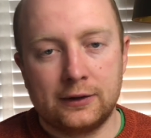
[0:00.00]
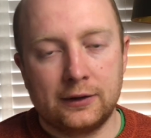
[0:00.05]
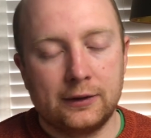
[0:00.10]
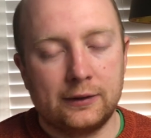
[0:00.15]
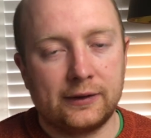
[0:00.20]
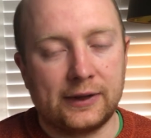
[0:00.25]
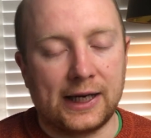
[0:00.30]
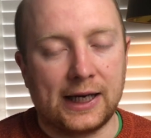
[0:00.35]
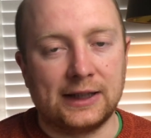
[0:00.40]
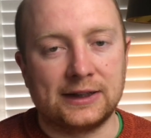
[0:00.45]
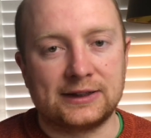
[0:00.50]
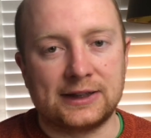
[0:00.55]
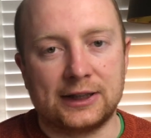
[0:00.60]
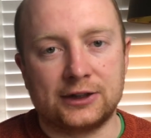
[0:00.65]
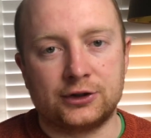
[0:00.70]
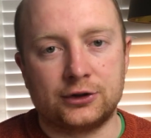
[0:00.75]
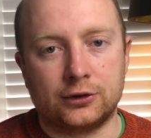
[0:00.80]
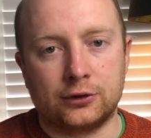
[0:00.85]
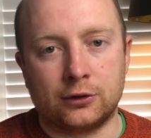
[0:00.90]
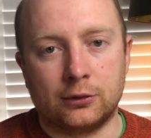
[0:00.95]
the A
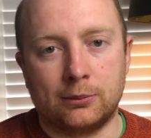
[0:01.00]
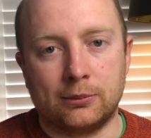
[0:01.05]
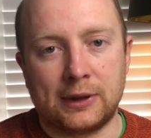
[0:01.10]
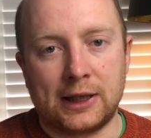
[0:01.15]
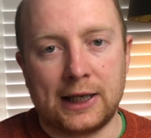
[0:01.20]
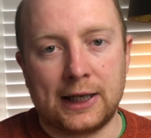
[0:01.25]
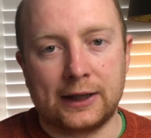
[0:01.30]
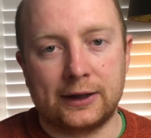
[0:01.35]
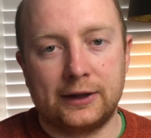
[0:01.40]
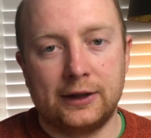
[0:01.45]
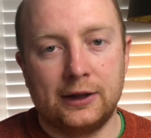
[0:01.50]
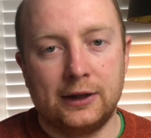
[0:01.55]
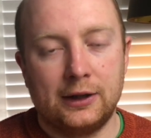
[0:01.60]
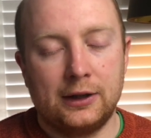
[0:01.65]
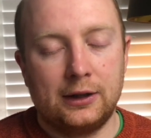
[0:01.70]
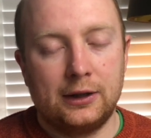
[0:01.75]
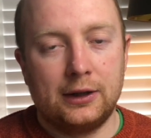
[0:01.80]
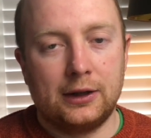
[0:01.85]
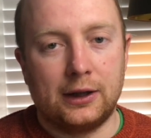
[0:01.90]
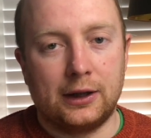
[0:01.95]
section come back
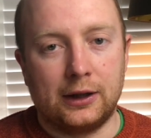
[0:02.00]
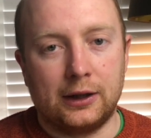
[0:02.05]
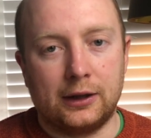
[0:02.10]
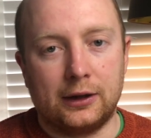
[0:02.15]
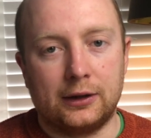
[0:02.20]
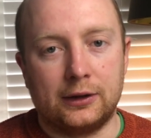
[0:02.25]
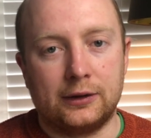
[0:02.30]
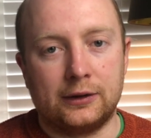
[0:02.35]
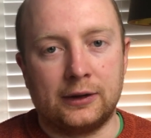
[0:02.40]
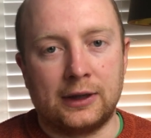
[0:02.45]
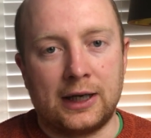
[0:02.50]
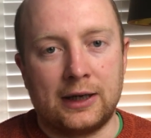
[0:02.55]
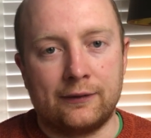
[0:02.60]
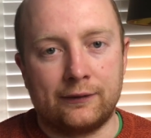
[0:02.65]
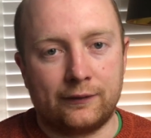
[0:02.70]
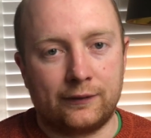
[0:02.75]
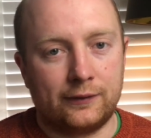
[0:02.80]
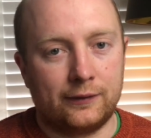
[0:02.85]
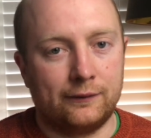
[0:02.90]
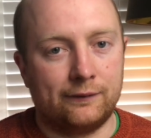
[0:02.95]
and
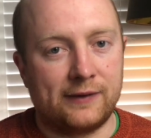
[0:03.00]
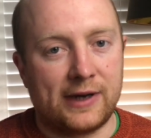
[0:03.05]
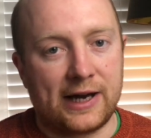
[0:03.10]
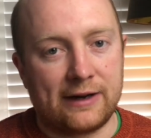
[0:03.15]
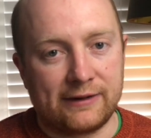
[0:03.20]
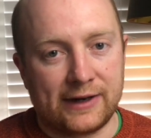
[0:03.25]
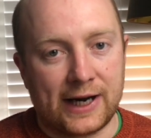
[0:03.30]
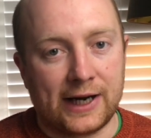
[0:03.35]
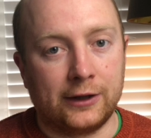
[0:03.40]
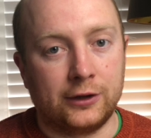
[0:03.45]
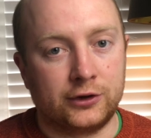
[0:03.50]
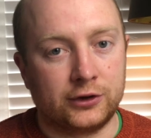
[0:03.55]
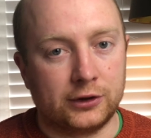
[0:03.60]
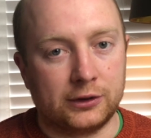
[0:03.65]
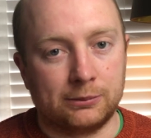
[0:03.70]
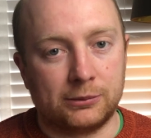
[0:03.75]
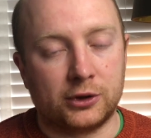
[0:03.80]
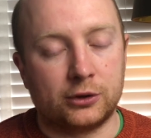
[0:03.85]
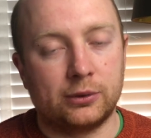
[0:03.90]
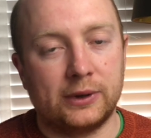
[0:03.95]
have variation
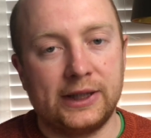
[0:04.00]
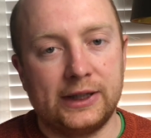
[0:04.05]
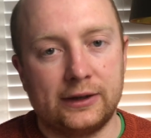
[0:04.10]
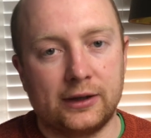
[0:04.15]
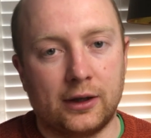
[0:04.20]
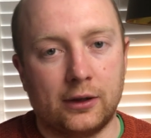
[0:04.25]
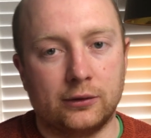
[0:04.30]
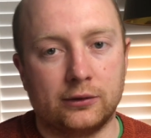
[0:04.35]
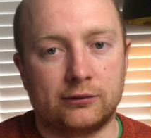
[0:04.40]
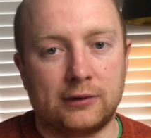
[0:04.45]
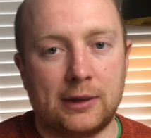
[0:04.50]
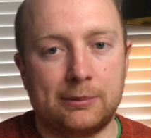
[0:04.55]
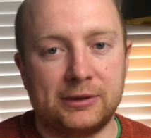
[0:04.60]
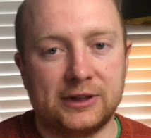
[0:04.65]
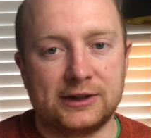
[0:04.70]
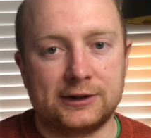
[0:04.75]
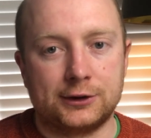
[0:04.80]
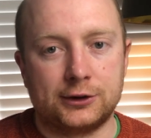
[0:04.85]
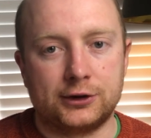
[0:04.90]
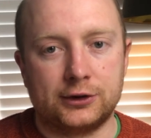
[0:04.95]
between those
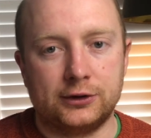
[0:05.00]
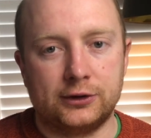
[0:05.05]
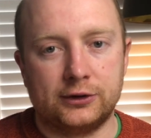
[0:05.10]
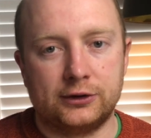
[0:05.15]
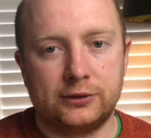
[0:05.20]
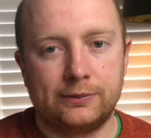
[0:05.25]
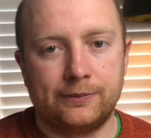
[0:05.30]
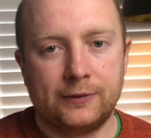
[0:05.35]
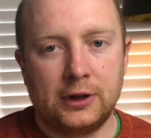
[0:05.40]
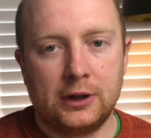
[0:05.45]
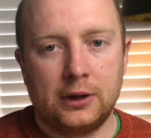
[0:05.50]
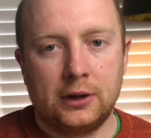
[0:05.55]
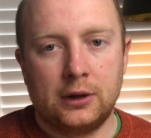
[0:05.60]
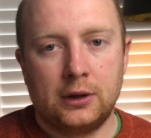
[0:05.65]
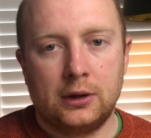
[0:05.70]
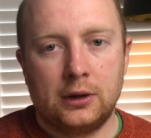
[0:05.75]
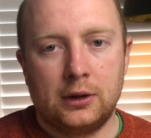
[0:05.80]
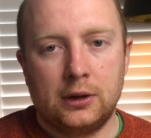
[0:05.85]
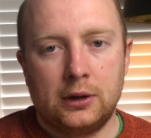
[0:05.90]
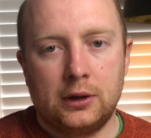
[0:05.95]
repetitions.
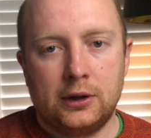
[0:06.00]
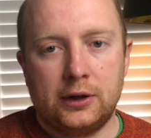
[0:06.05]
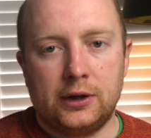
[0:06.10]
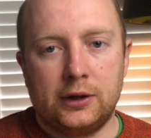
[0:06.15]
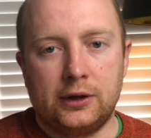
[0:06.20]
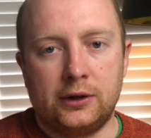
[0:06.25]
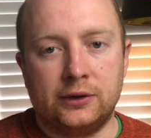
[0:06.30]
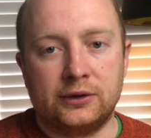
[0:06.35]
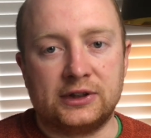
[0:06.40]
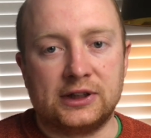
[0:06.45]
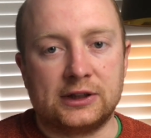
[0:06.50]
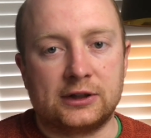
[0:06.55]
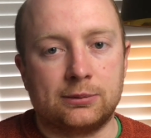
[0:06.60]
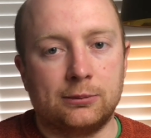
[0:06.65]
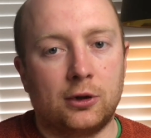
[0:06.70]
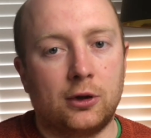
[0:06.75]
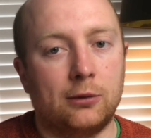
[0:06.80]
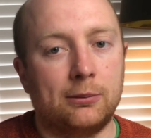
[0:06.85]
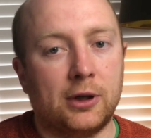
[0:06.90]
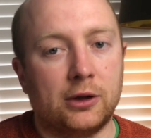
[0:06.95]
Using
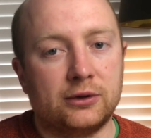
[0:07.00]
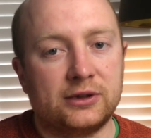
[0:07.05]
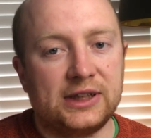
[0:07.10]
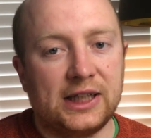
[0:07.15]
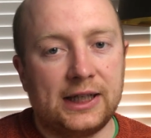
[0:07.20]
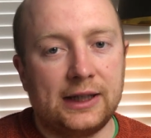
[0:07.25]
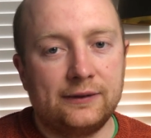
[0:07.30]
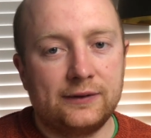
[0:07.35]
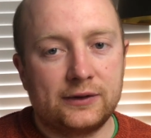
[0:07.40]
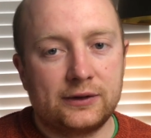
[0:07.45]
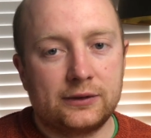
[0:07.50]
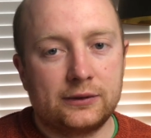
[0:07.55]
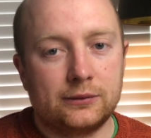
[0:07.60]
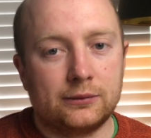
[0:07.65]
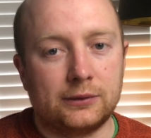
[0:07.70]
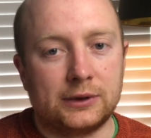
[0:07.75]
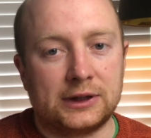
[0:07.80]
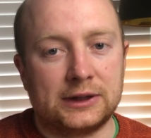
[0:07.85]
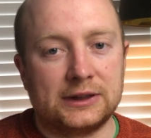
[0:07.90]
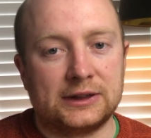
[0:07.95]
small motifs,
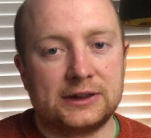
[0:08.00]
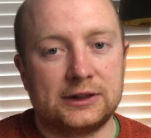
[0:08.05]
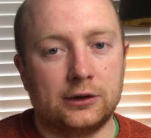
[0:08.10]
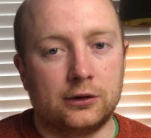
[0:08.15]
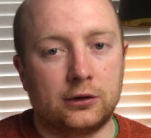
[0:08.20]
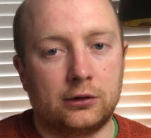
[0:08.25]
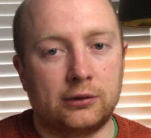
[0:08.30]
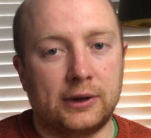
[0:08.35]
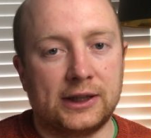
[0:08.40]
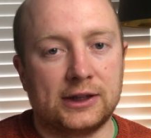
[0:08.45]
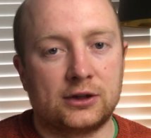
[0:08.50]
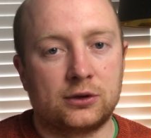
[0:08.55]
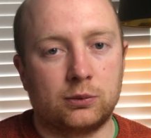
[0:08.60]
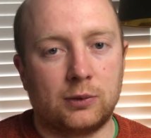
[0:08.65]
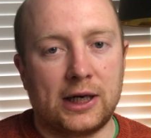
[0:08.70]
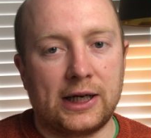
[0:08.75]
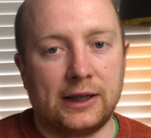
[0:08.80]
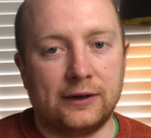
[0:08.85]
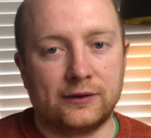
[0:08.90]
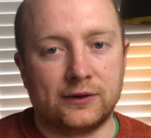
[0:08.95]
we can still create
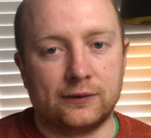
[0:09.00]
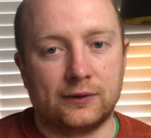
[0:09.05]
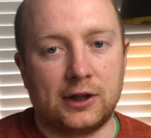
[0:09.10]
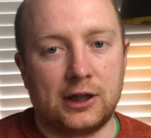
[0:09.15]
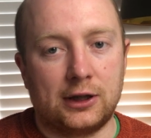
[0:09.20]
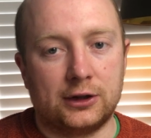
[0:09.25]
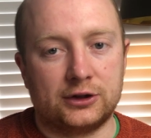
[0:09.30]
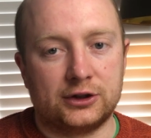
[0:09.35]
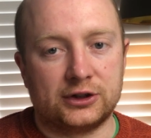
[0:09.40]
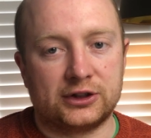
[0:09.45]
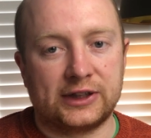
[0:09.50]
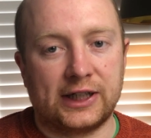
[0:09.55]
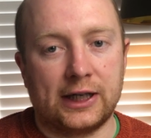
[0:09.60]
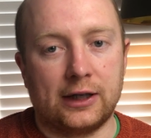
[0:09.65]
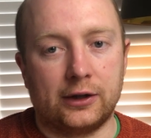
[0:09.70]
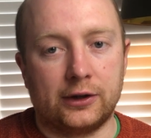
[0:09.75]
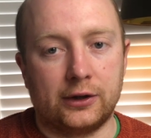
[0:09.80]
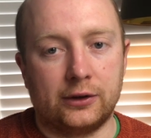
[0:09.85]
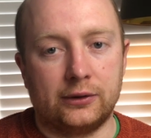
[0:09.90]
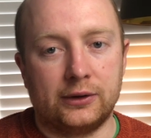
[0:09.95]
sways of larger
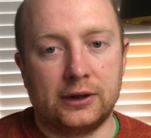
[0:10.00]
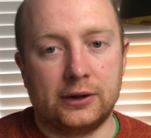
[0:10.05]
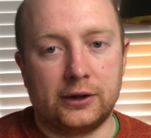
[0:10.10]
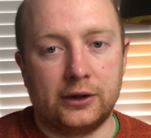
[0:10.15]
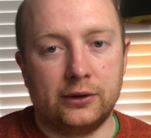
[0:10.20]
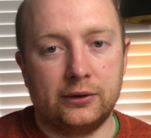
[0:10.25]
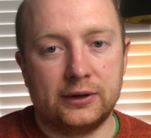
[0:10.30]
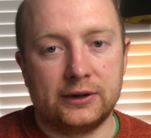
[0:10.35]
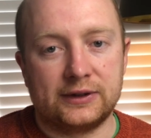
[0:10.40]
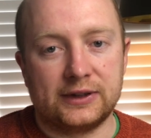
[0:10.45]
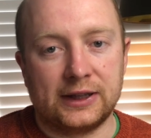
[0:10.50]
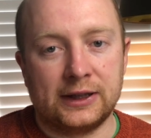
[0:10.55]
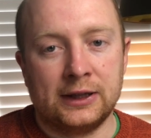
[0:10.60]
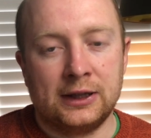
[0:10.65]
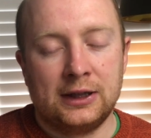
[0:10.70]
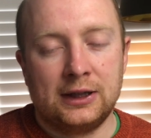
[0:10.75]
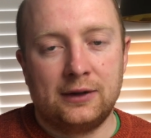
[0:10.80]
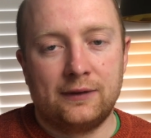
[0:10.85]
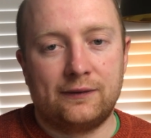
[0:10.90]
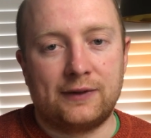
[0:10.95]
scale unity.
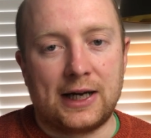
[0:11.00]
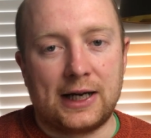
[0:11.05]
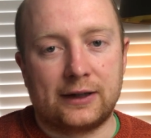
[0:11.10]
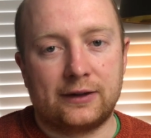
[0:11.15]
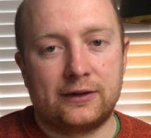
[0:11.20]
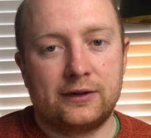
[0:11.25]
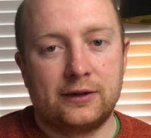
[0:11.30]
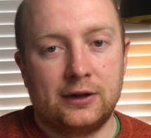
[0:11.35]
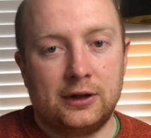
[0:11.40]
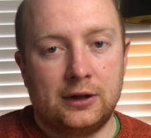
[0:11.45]
In fact,